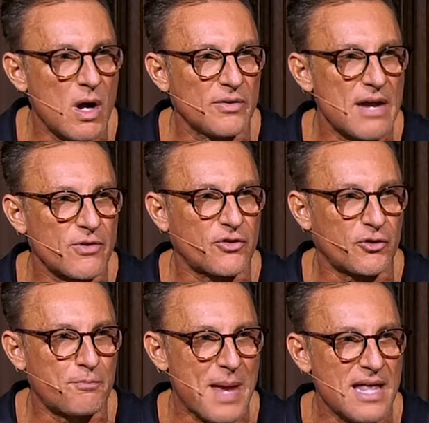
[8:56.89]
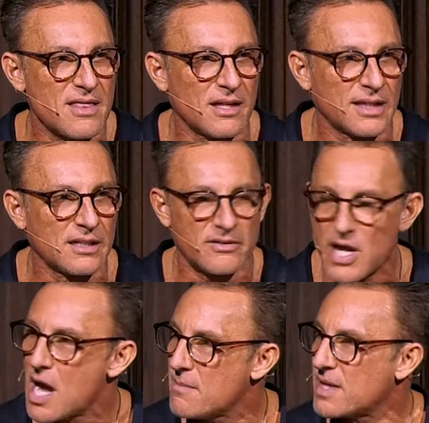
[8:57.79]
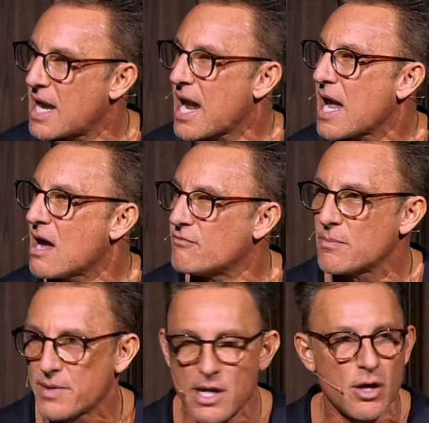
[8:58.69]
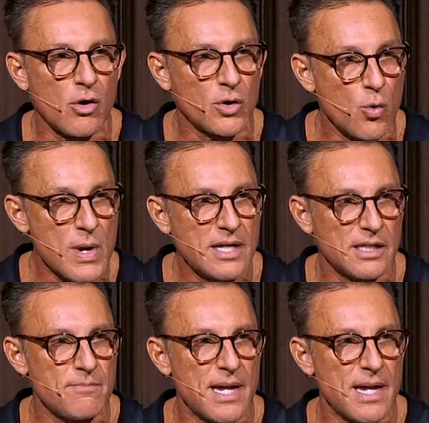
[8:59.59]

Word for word: I'll never spend the little time that I have up here on a weekly